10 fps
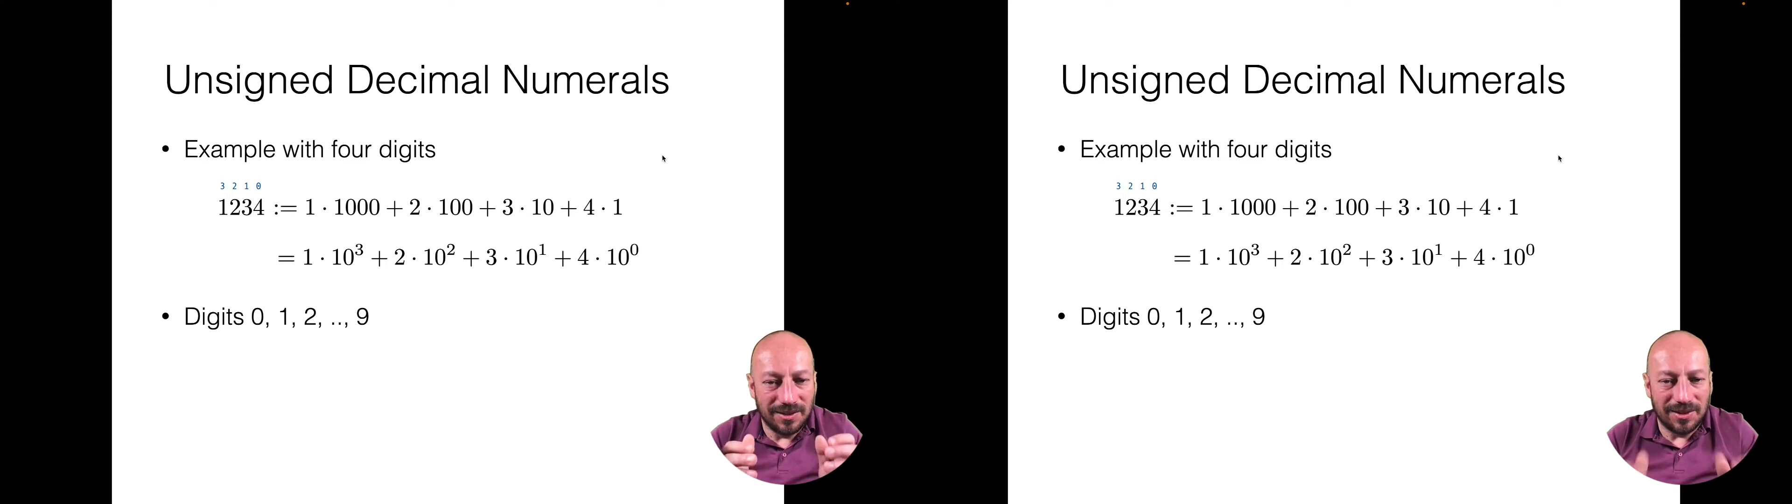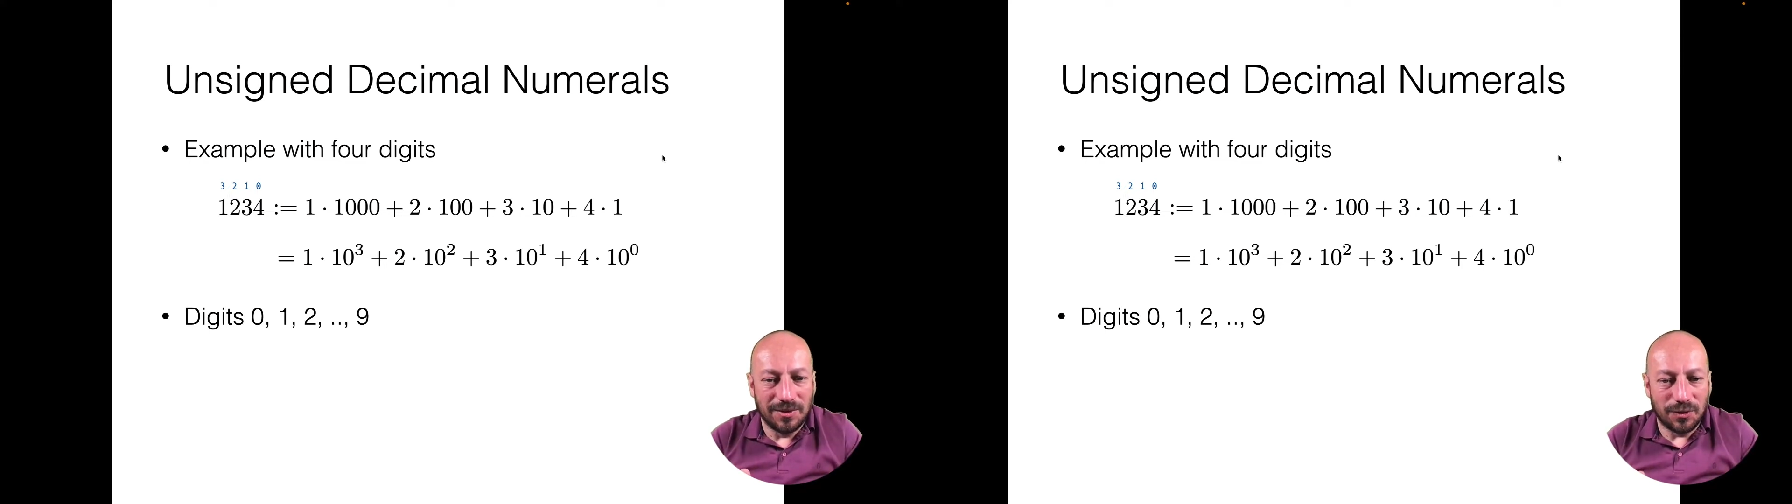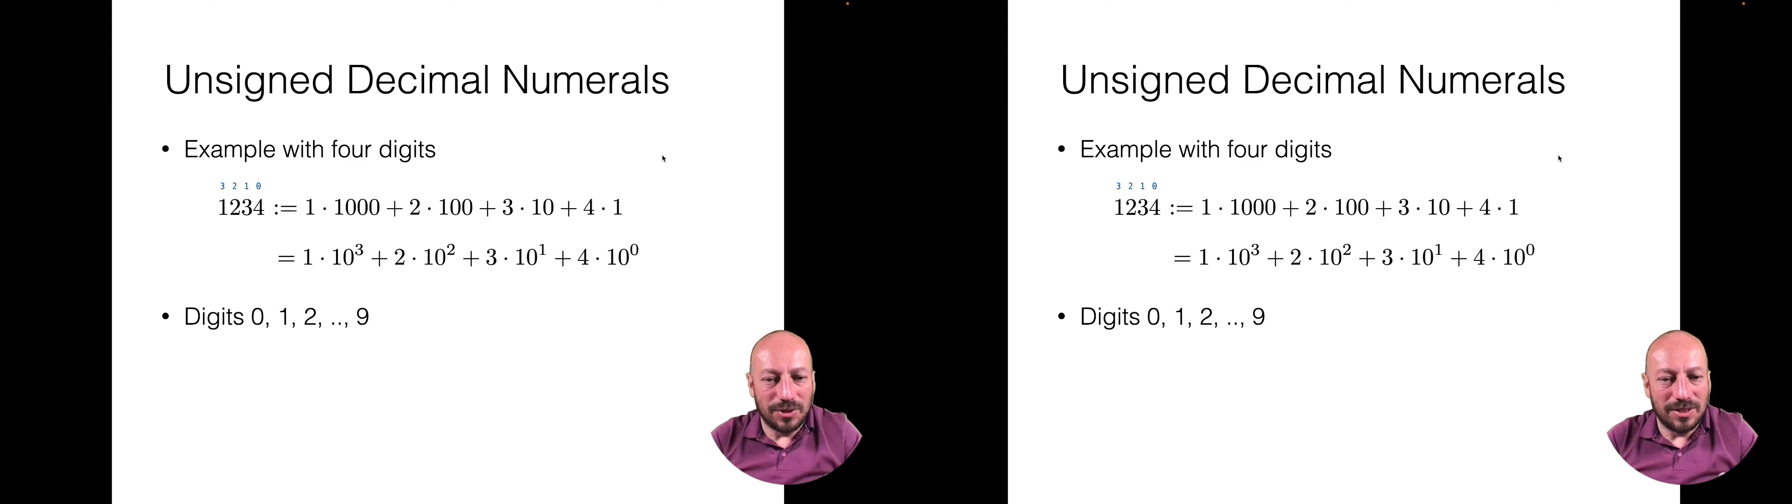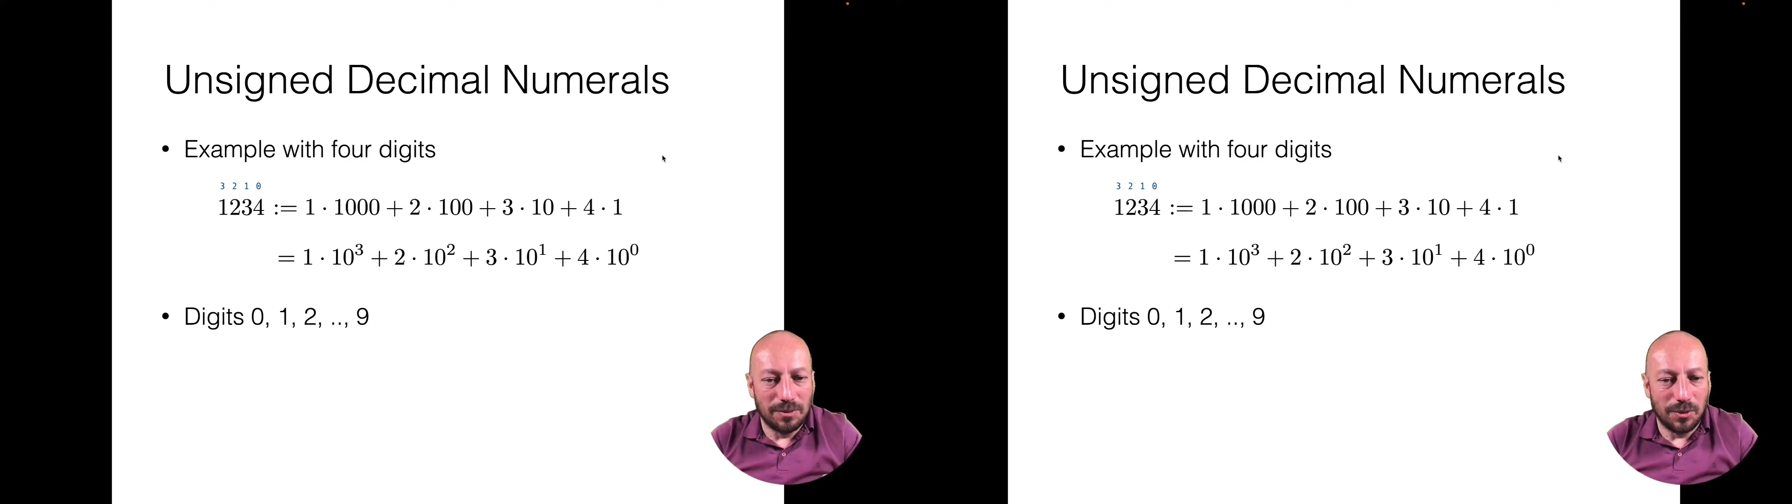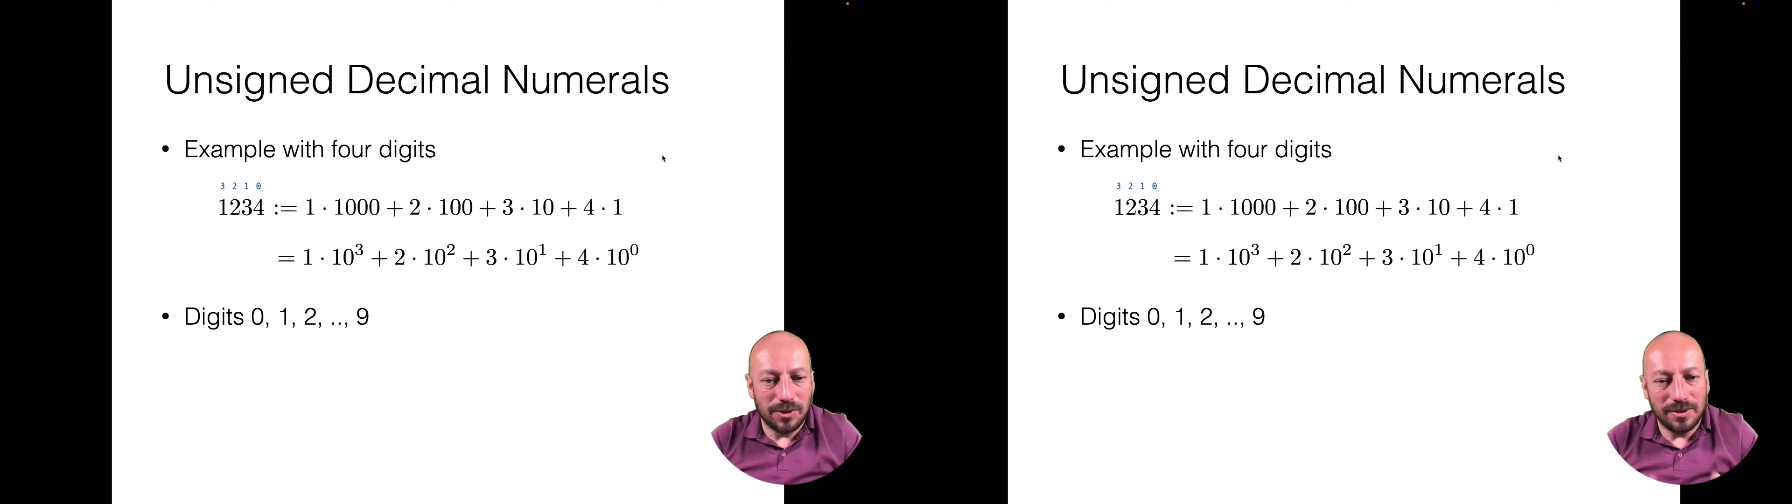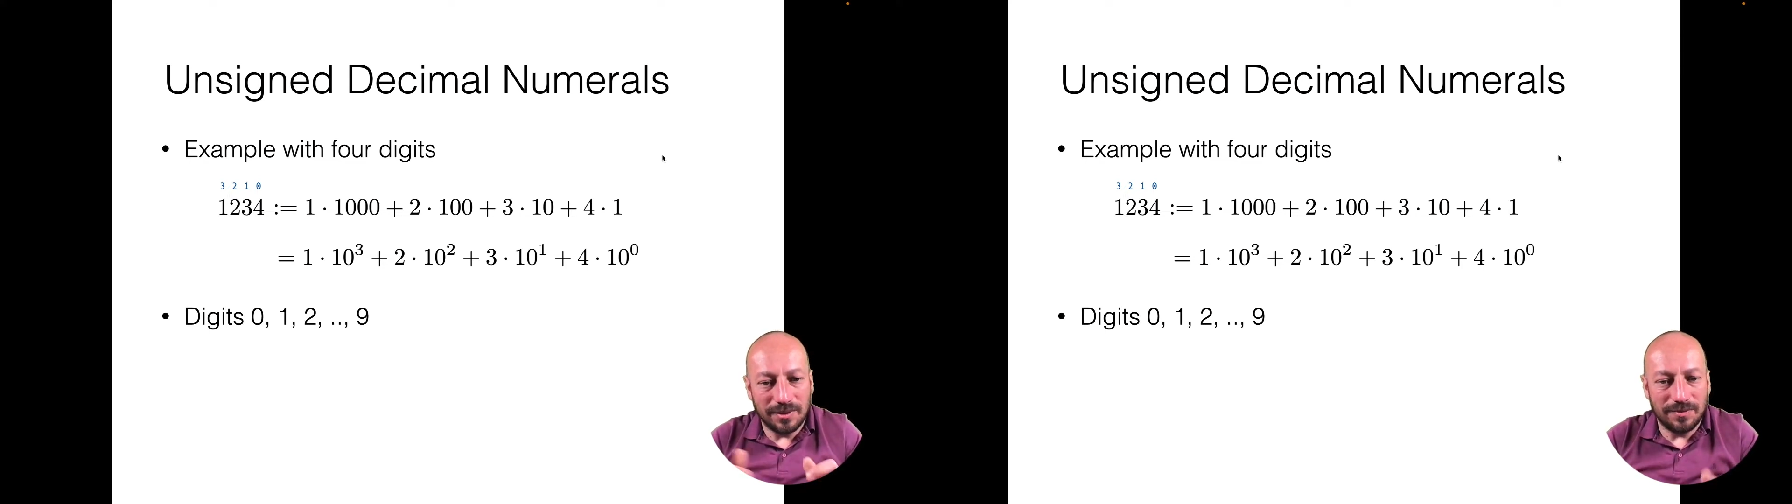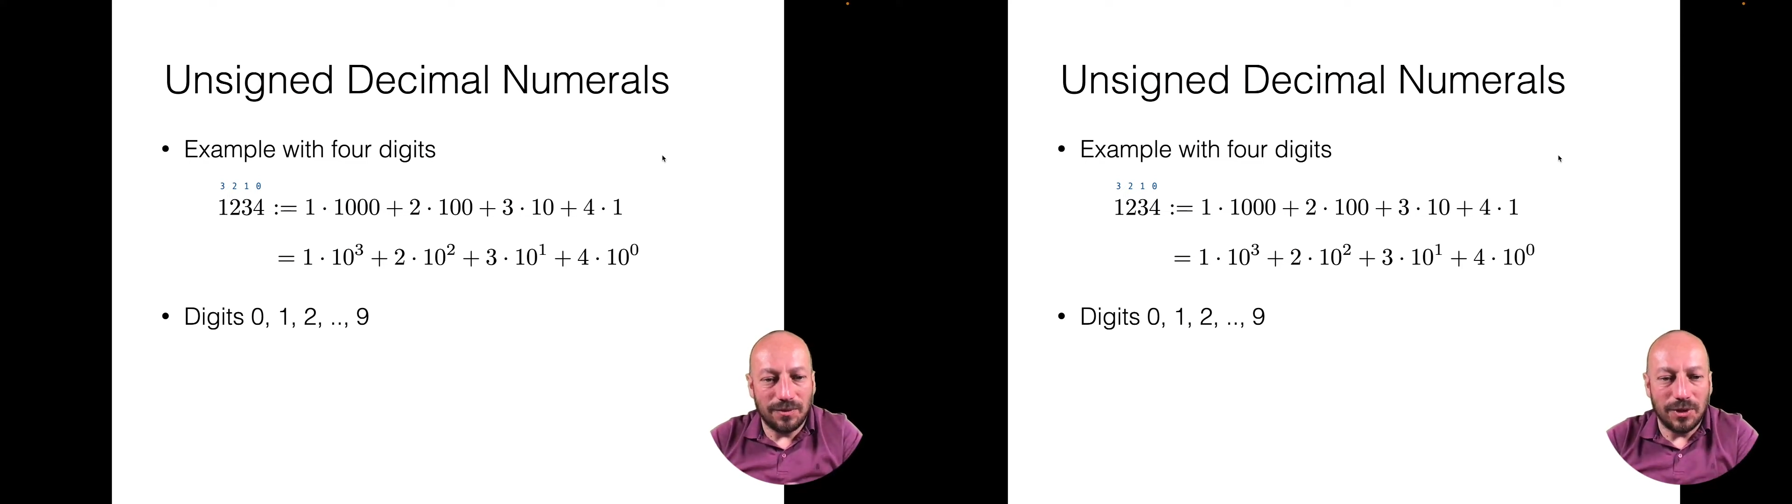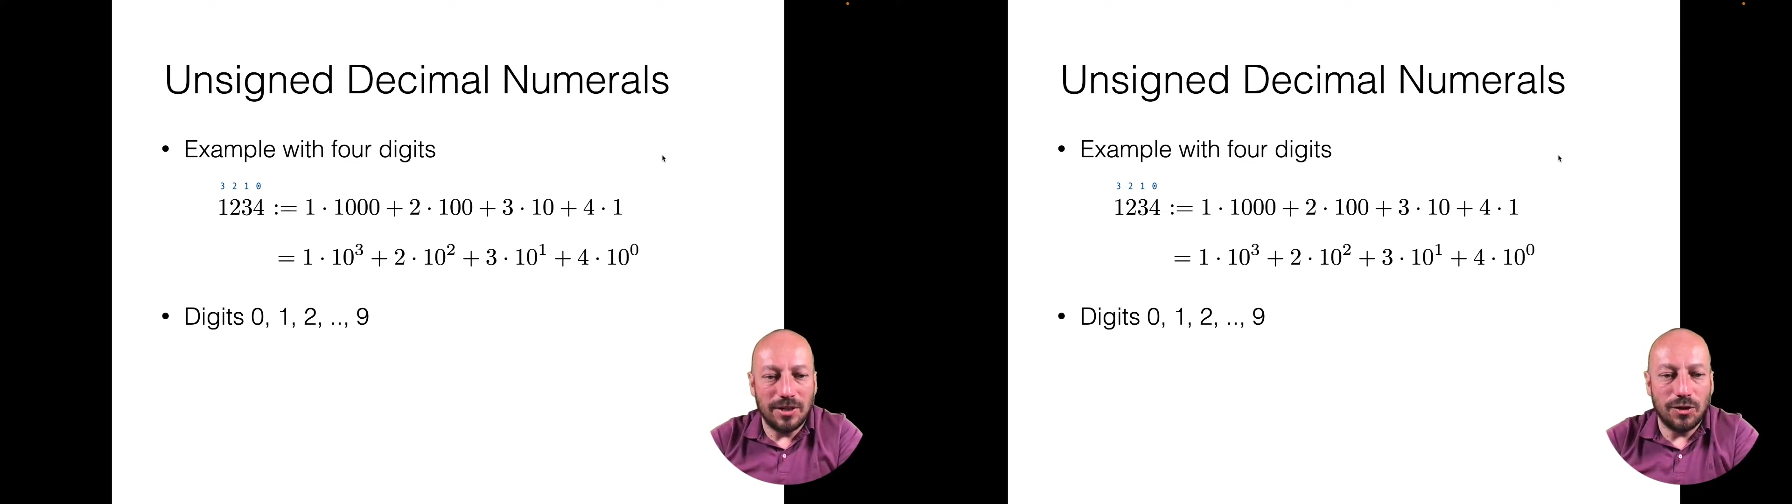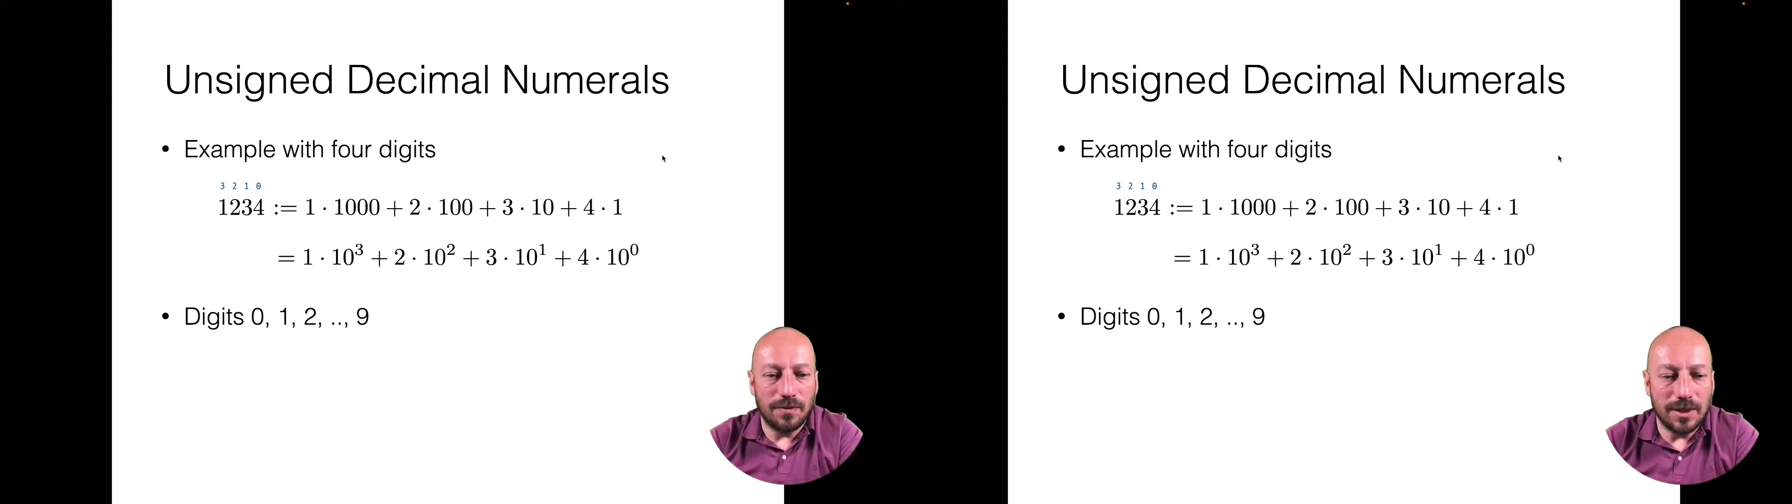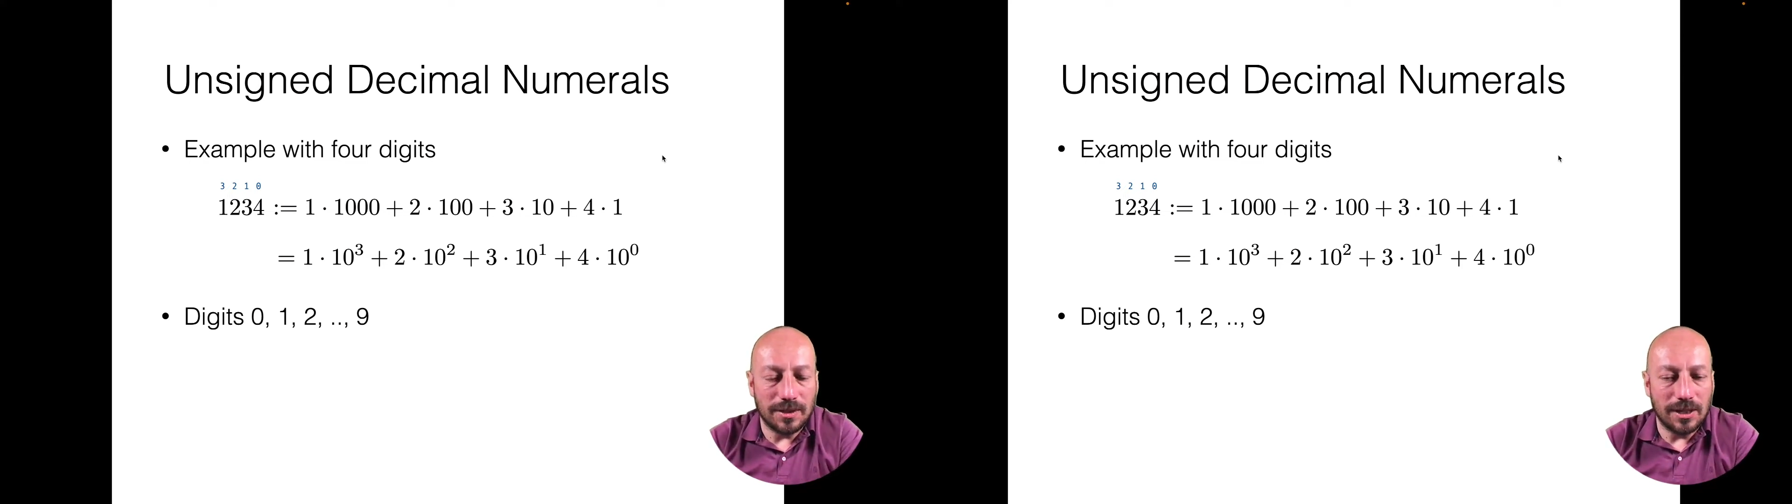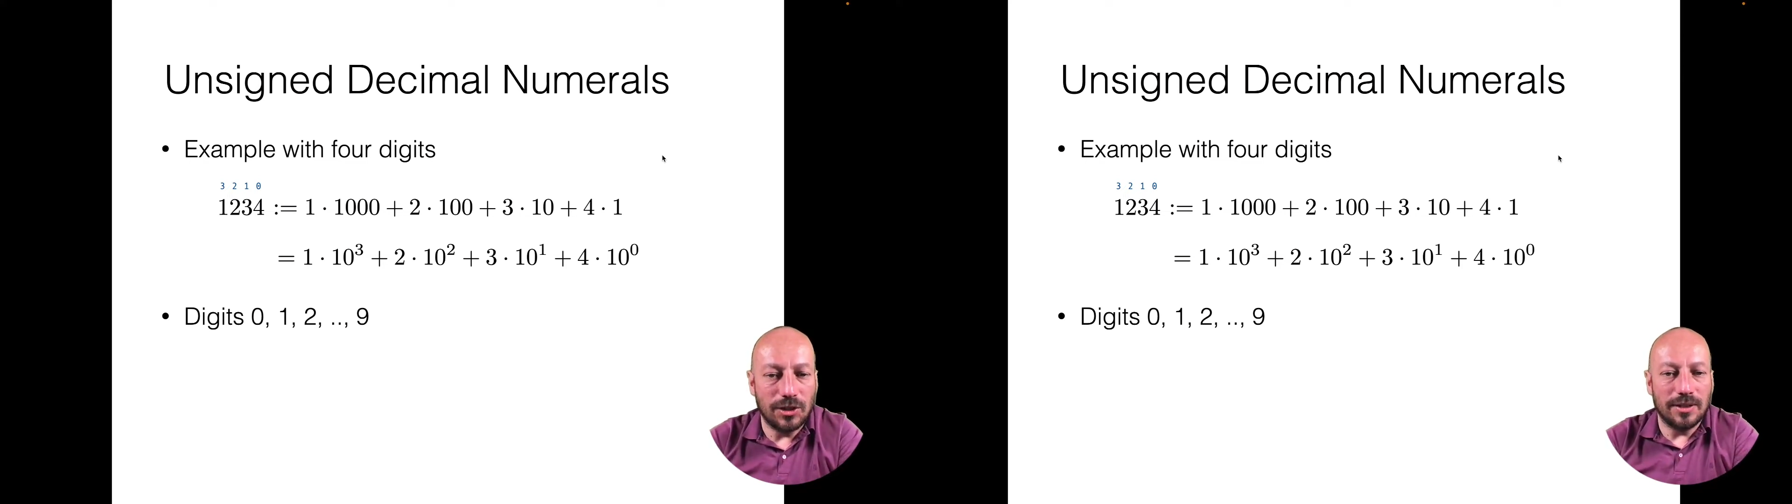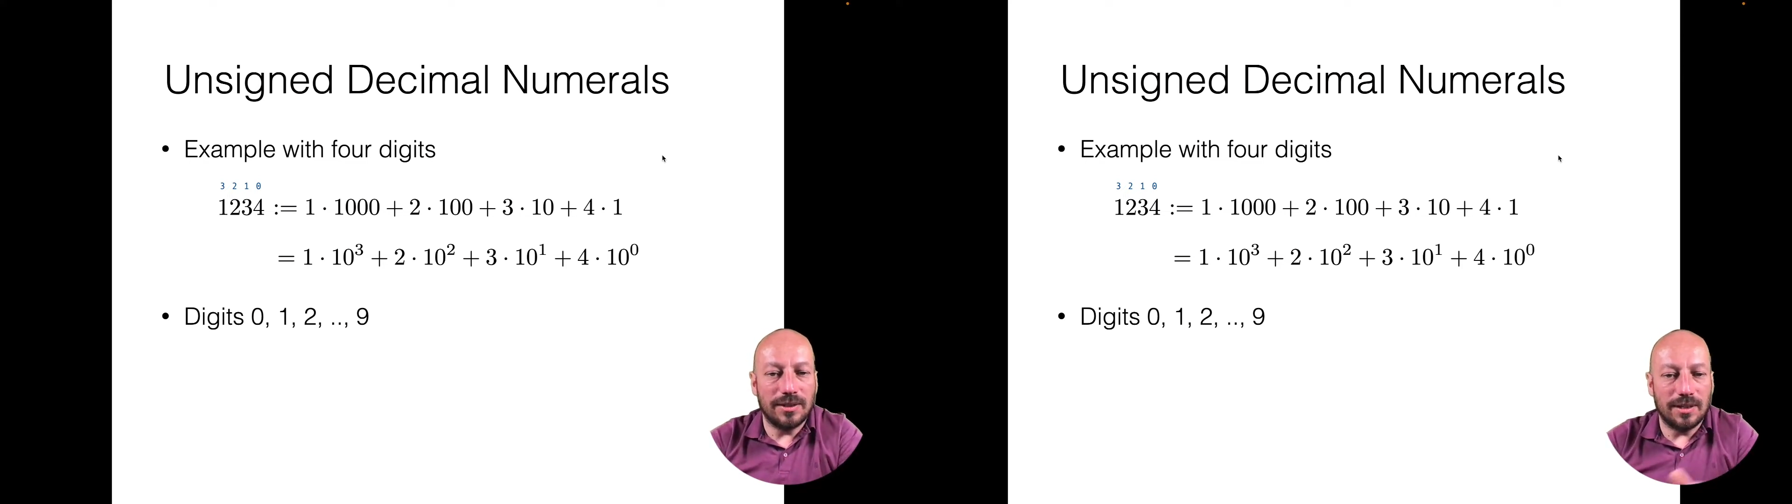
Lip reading: different symbols for each of these digits,